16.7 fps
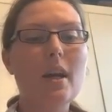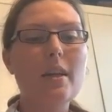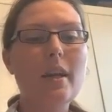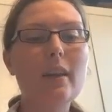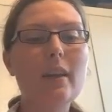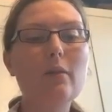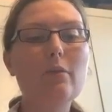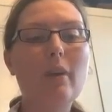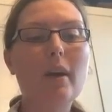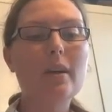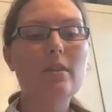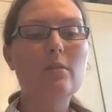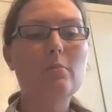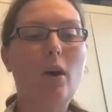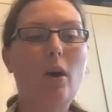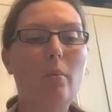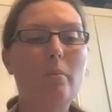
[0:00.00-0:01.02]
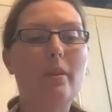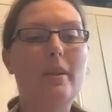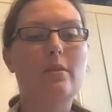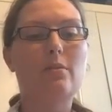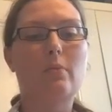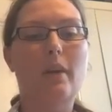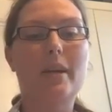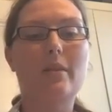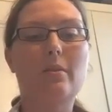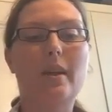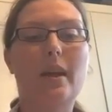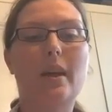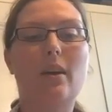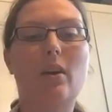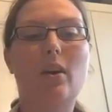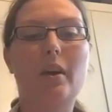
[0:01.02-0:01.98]
Nullifiers' populist
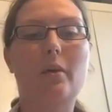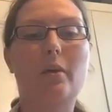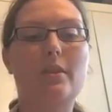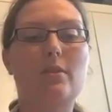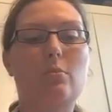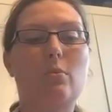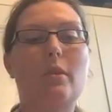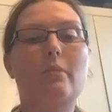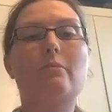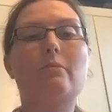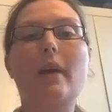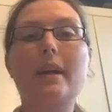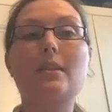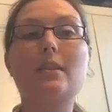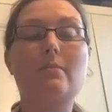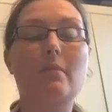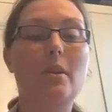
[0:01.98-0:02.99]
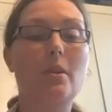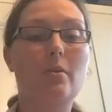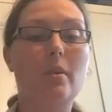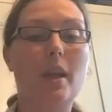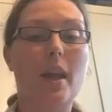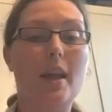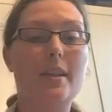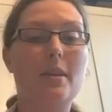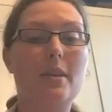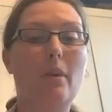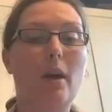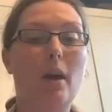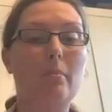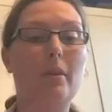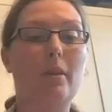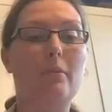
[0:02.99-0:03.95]
rhetoric and arguments were effective in creating
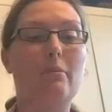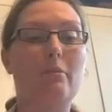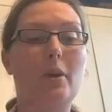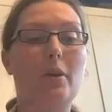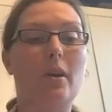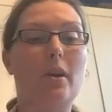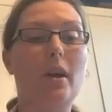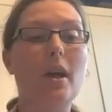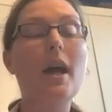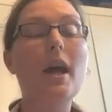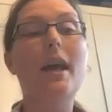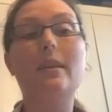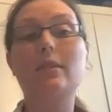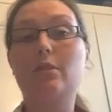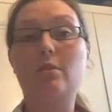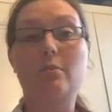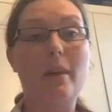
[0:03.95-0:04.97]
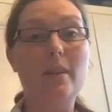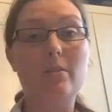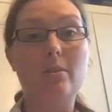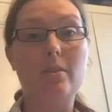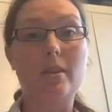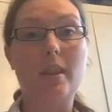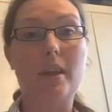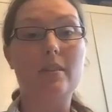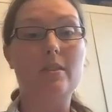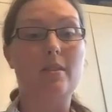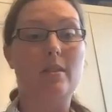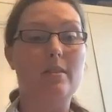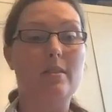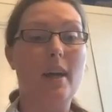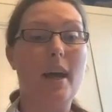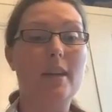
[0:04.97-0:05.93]
public furor, instrumental to their
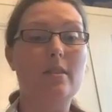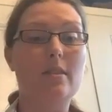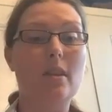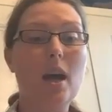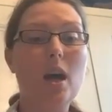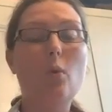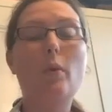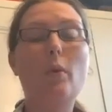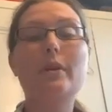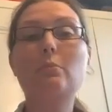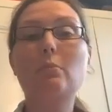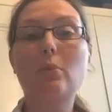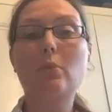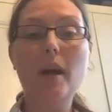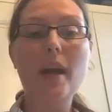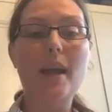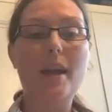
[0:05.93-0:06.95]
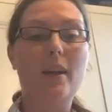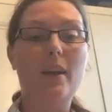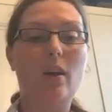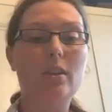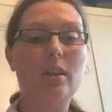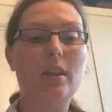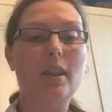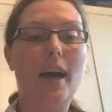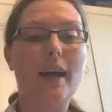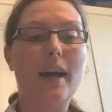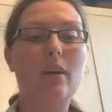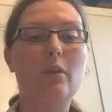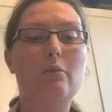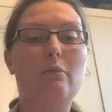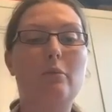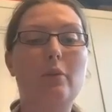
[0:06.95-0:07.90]
success, which preyed on the lack
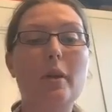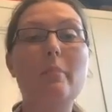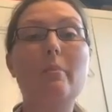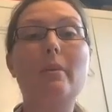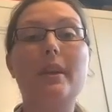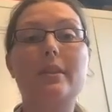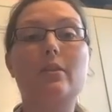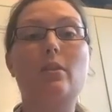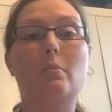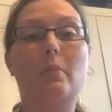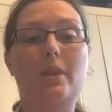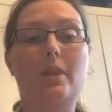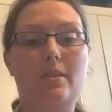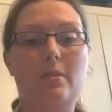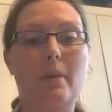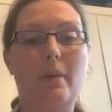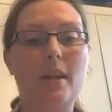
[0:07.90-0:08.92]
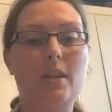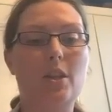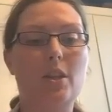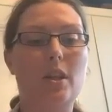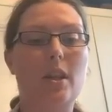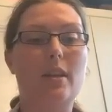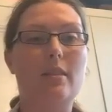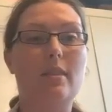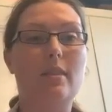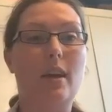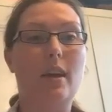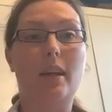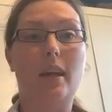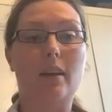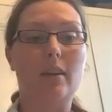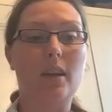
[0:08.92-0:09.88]
of free political participation in
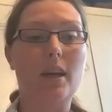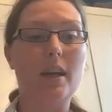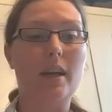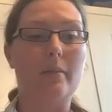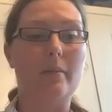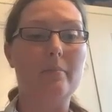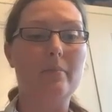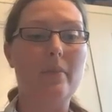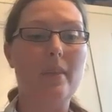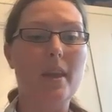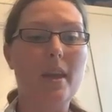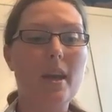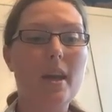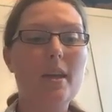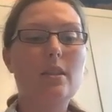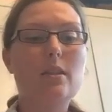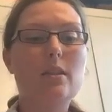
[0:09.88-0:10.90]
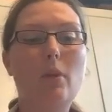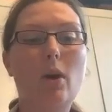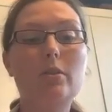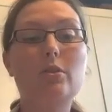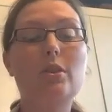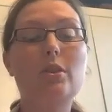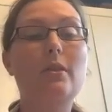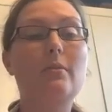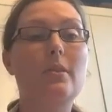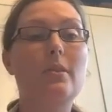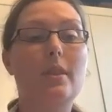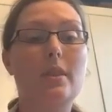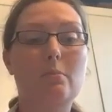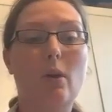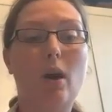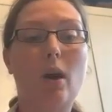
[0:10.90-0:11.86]
South Carolina. Demonstrative of
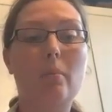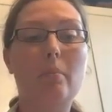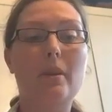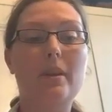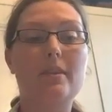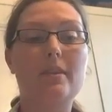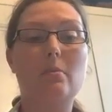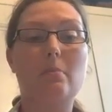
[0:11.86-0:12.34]
this populist